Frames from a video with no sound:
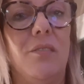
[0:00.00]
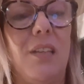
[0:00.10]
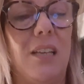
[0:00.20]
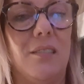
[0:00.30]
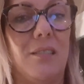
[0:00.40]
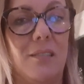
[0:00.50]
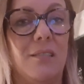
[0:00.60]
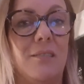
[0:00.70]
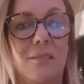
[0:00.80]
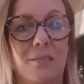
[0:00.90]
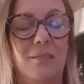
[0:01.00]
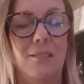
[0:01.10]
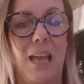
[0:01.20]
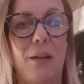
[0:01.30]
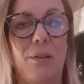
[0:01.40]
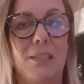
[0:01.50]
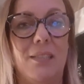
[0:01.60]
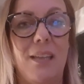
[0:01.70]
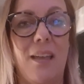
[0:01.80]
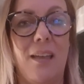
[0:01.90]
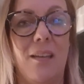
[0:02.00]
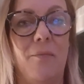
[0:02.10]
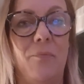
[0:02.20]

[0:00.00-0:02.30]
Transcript: That's how I see it.